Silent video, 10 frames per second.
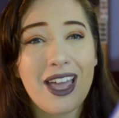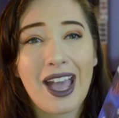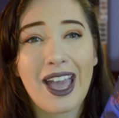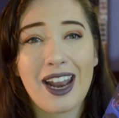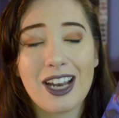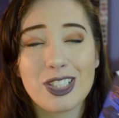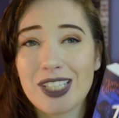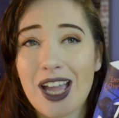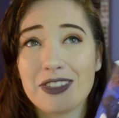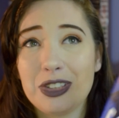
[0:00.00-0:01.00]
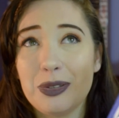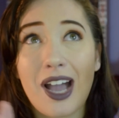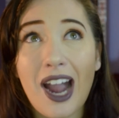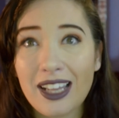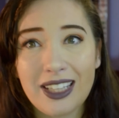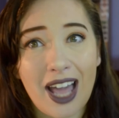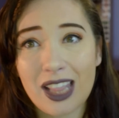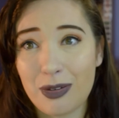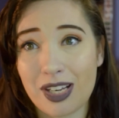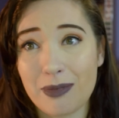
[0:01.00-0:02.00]
And I just have to highly,
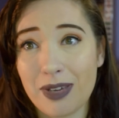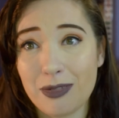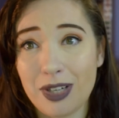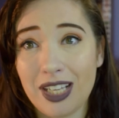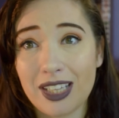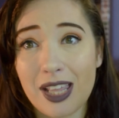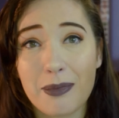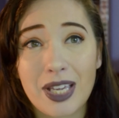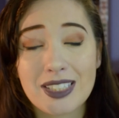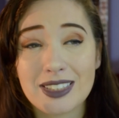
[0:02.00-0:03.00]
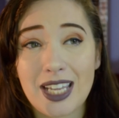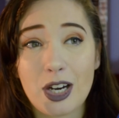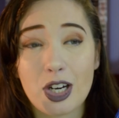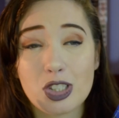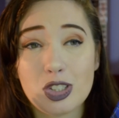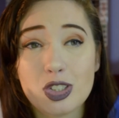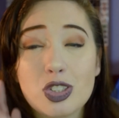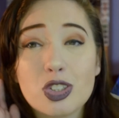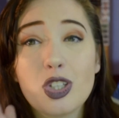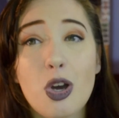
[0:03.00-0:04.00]
highly recommend reading them because they are
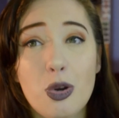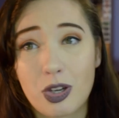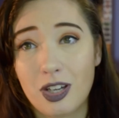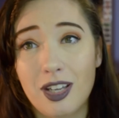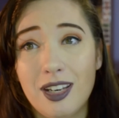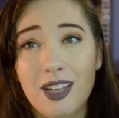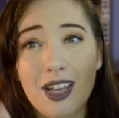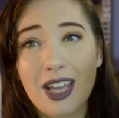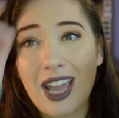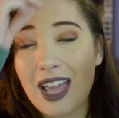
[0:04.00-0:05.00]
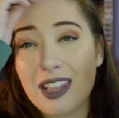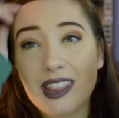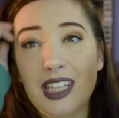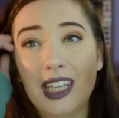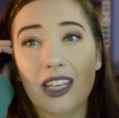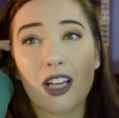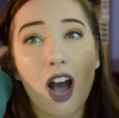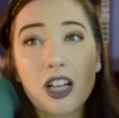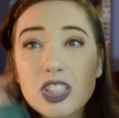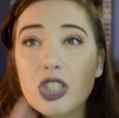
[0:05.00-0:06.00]
so good. And the
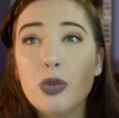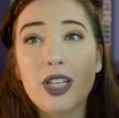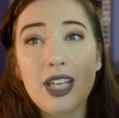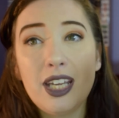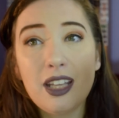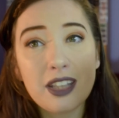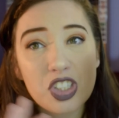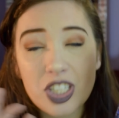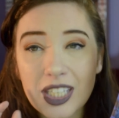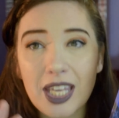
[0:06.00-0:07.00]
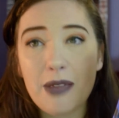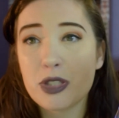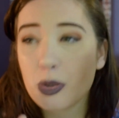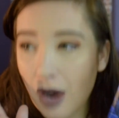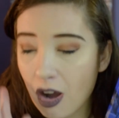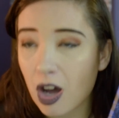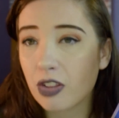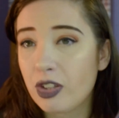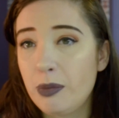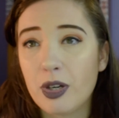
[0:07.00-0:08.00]
continuity that she keeps throughout
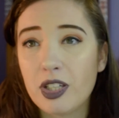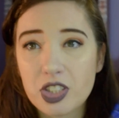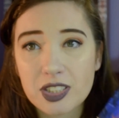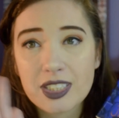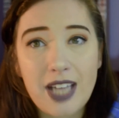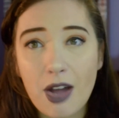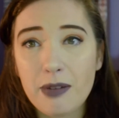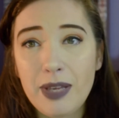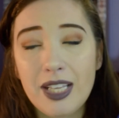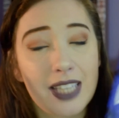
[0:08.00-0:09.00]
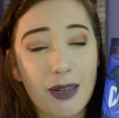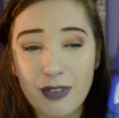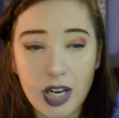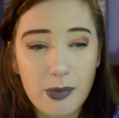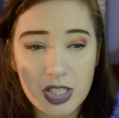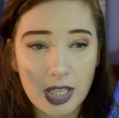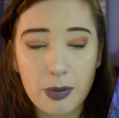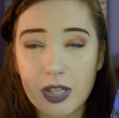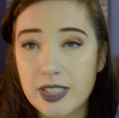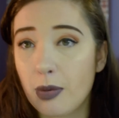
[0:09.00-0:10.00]
all 3 books just astounded me, because I am very much the kind of
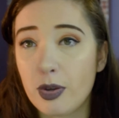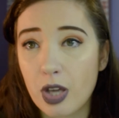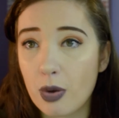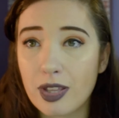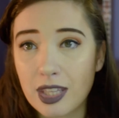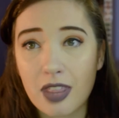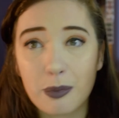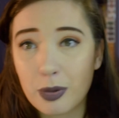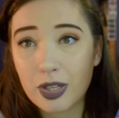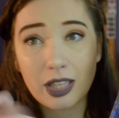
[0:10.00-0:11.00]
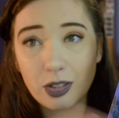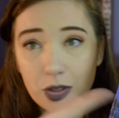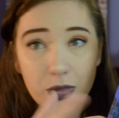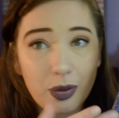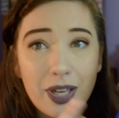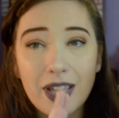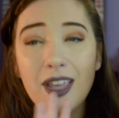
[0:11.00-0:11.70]
person that will go get the other book and look through it